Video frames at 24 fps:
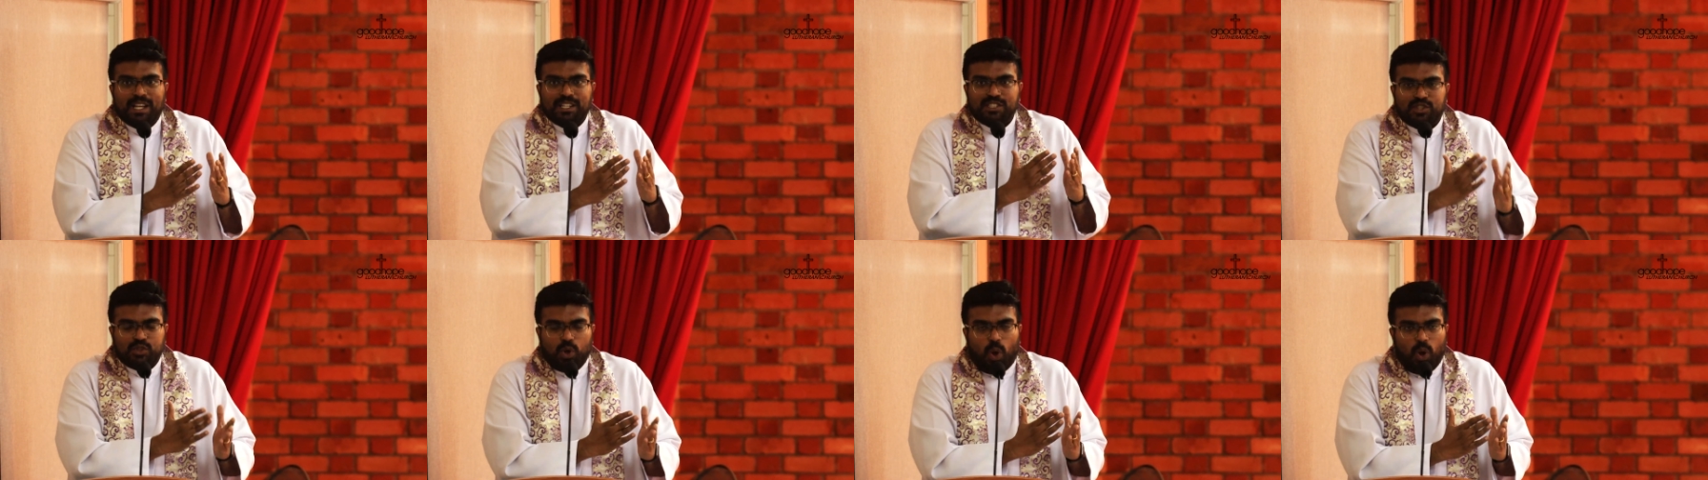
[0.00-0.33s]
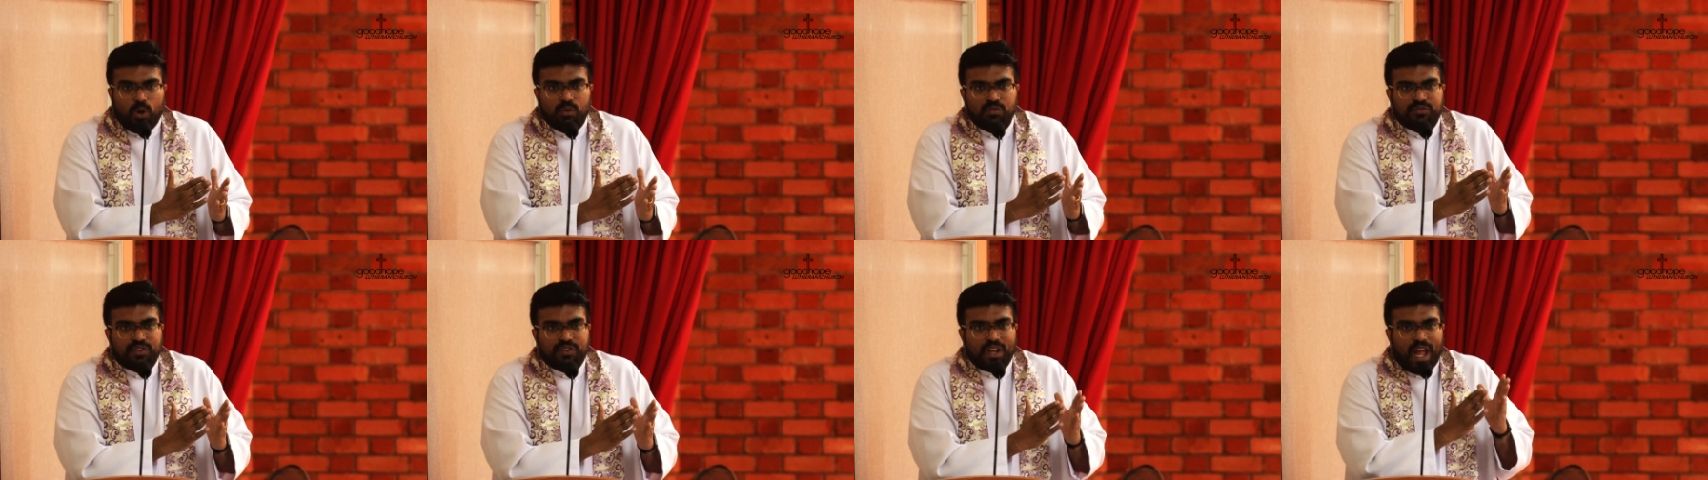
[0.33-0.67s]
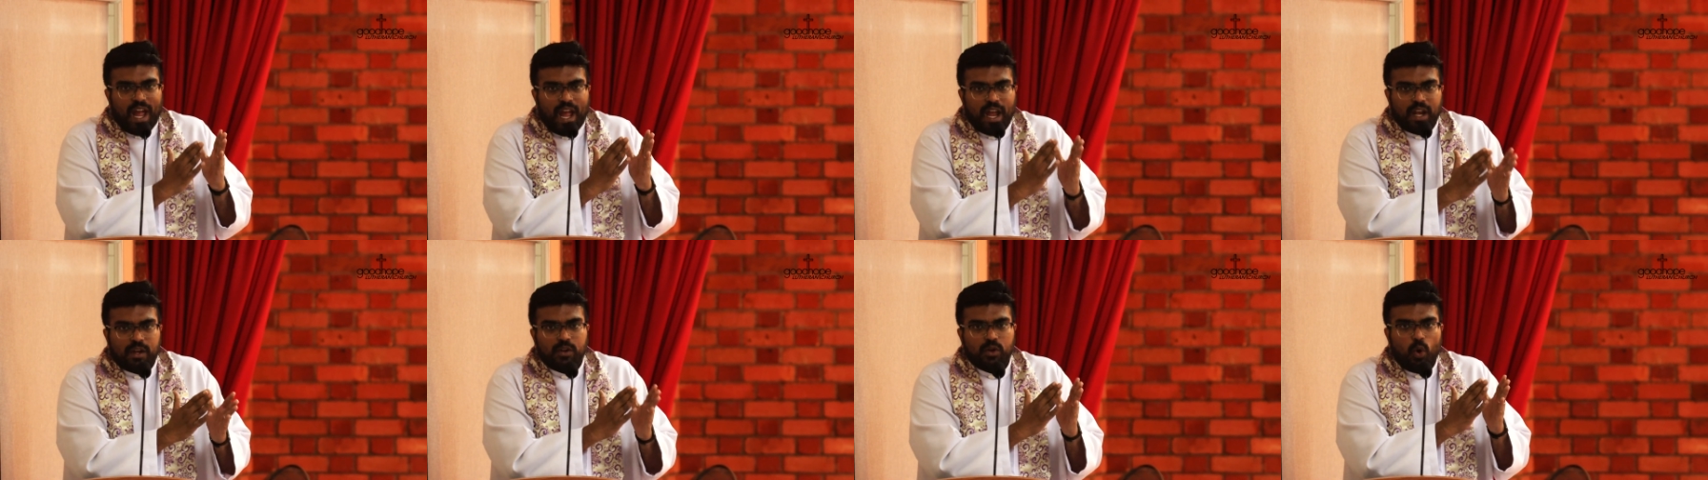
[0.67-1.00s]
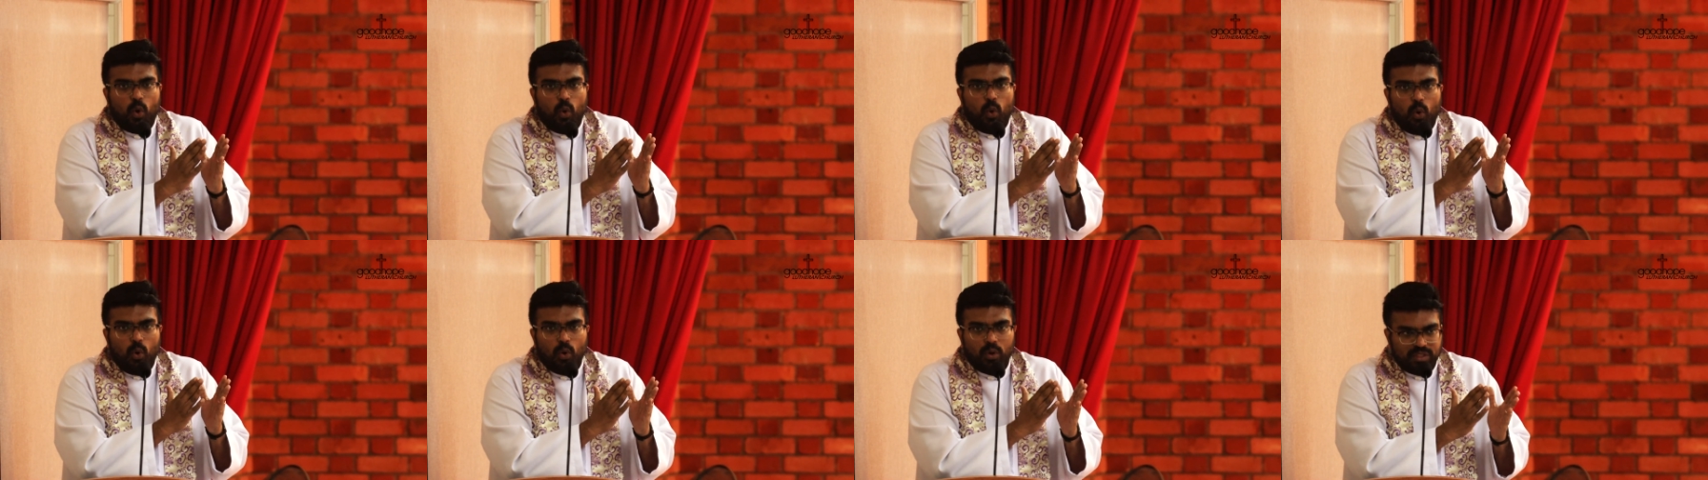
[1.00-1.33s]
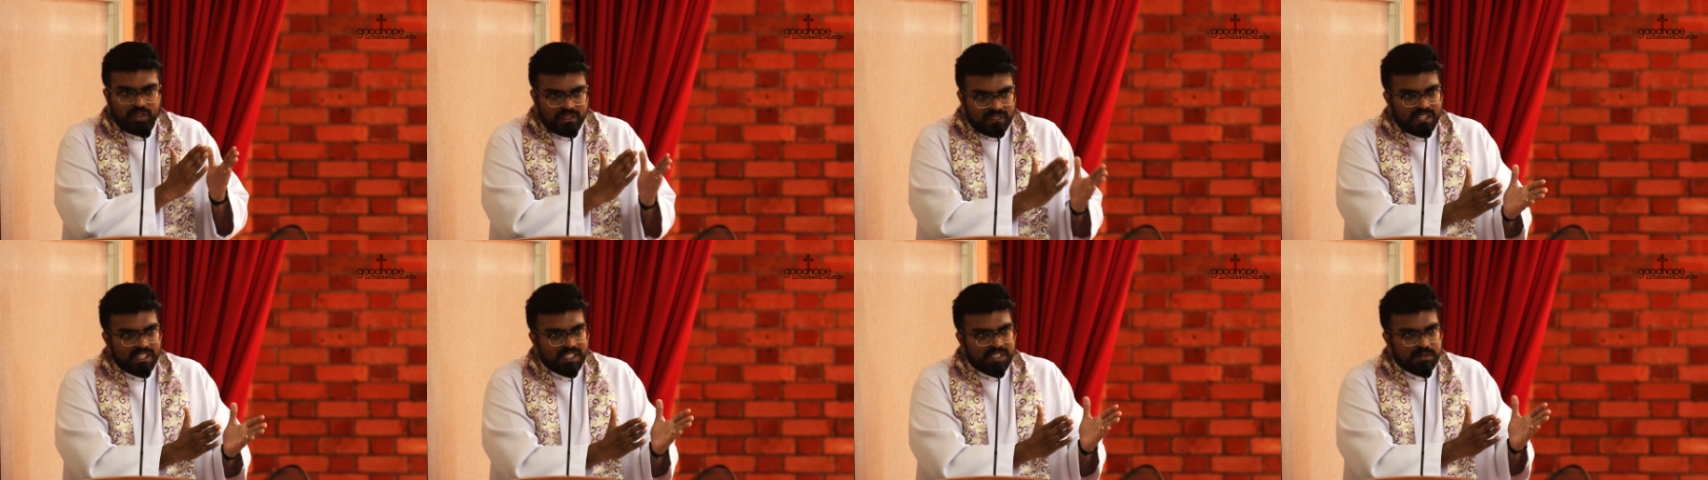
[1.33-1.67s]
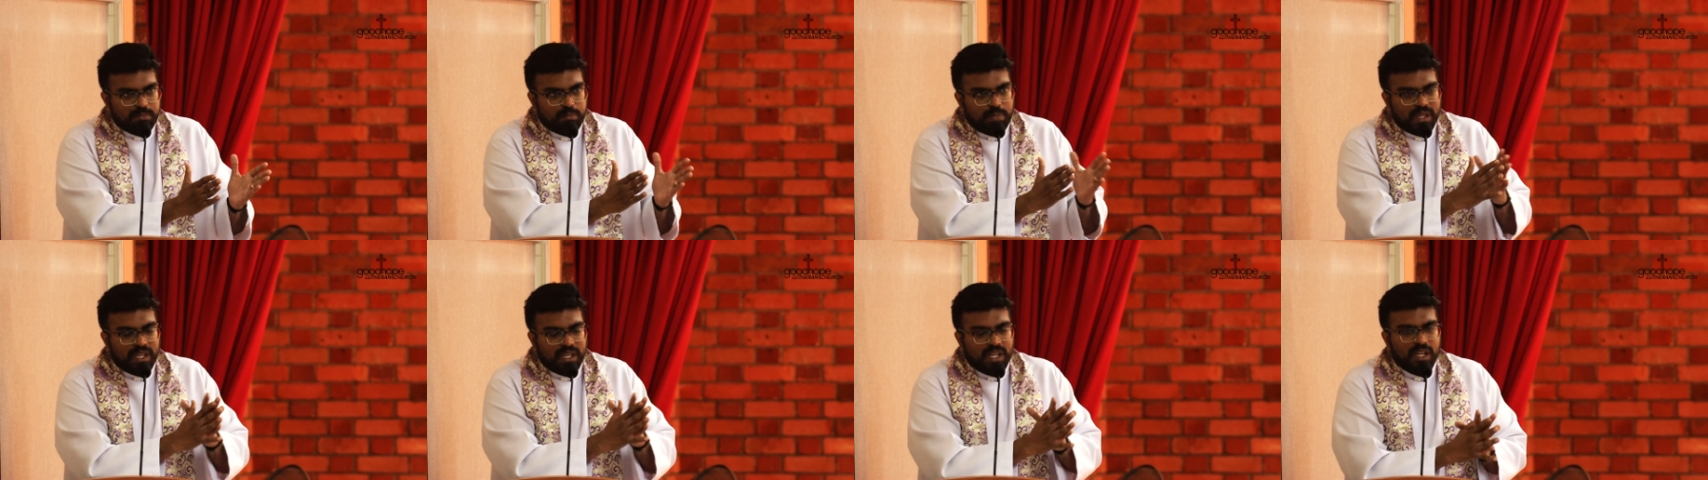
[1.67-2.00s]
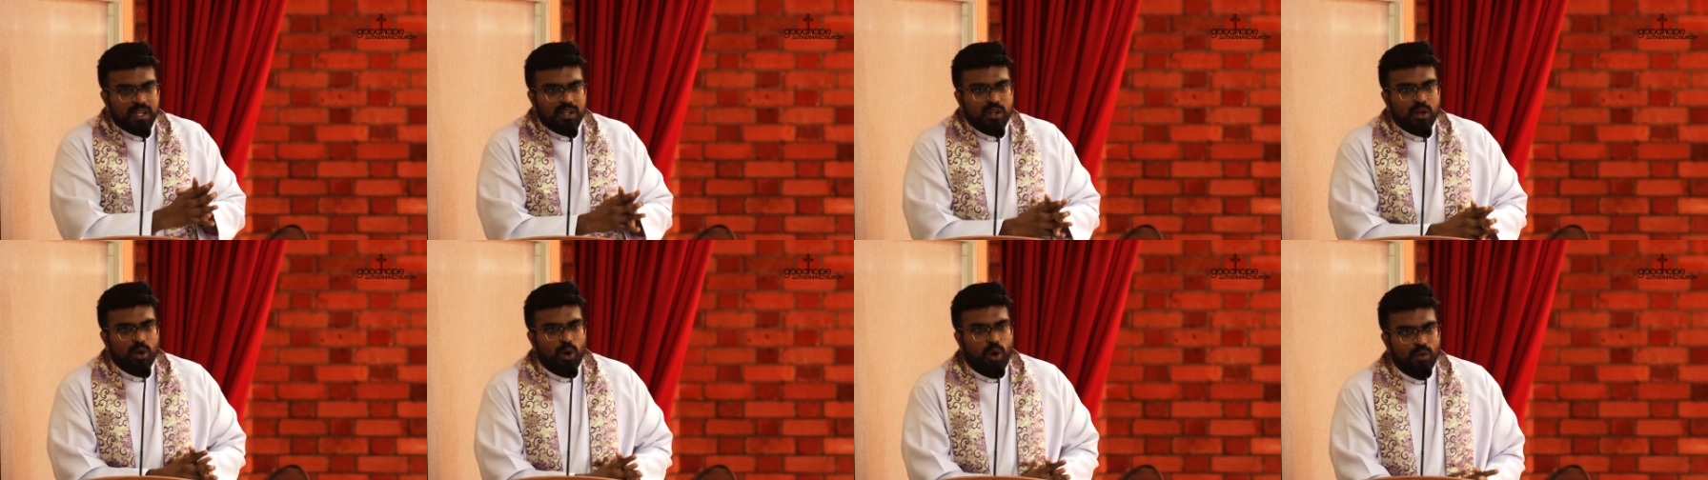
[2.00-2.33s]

solved at this period